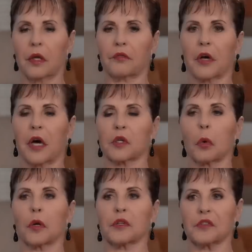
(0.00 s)
if God's
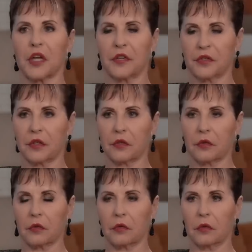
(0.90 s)
word says
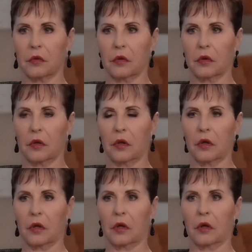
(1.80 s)
it,
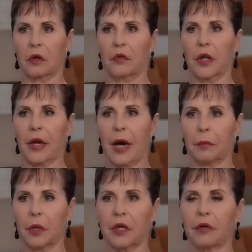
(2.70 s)
then I
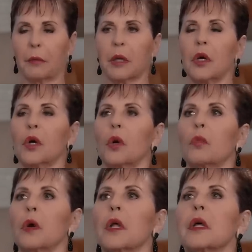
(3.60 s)
believe it. I mean,
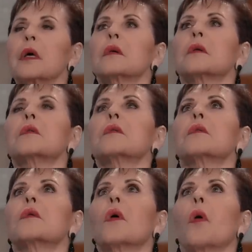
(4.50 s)
really,
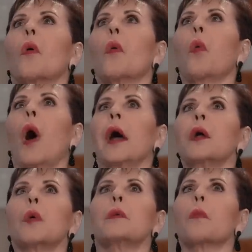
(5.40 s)
why
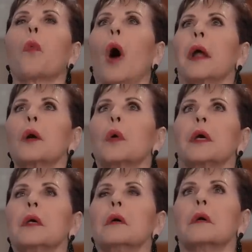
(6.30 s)
do
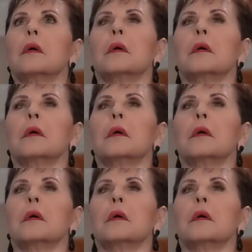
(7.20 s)
we